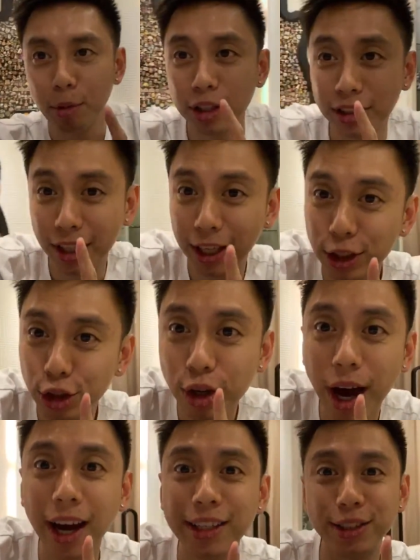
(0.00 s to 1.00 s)
going to tease you
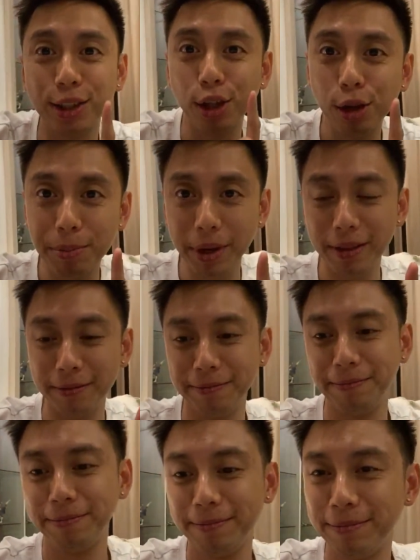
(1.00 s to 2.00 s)
guys a little bit,
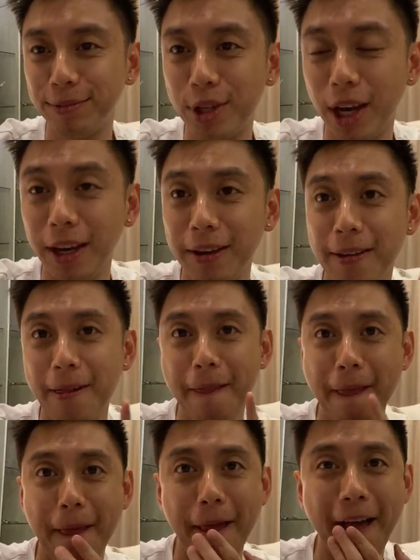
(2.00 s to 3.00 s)
okay?
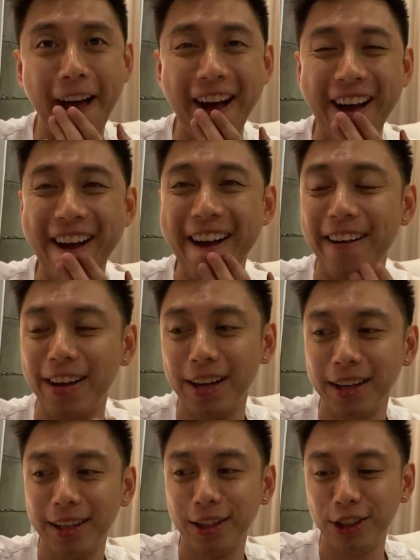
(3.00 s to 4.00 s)
Because
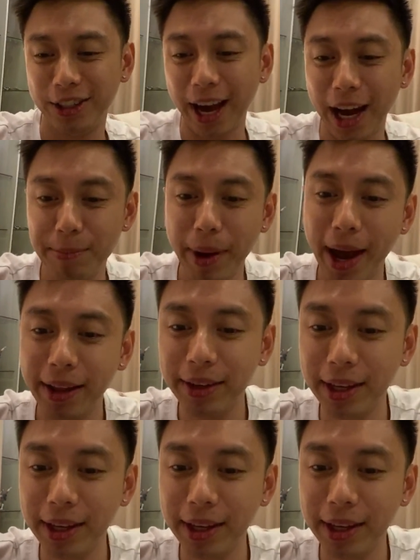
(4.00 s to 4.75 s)
uh, the iPad